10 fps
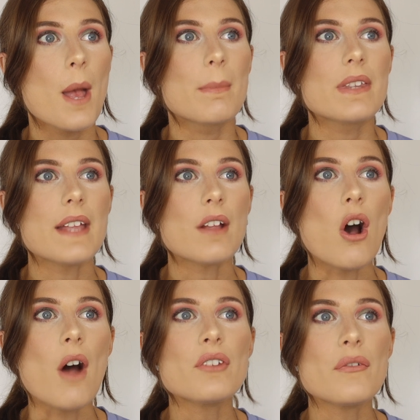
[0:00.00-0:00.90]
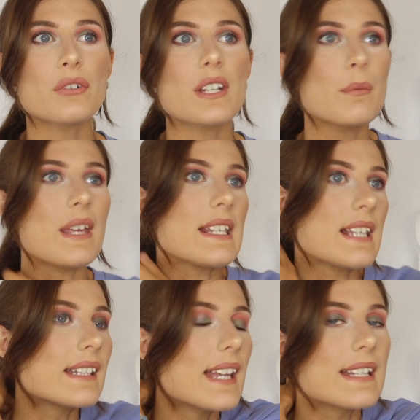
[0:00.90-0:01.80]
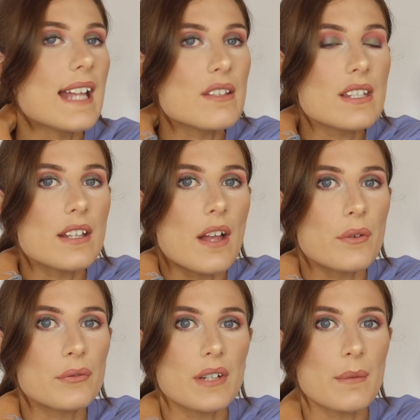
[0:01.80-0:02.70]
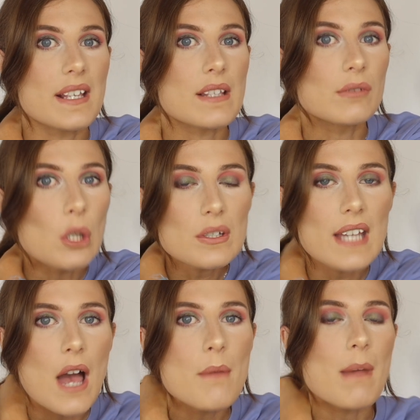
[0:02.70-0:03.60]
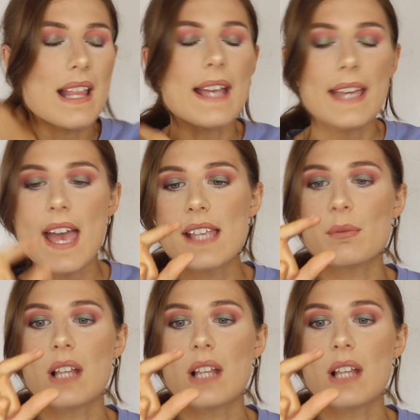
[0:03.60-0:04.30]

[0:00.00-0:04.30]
But then after 3 weeks and they announced another 3 weeks of lockdown, my leg hairs were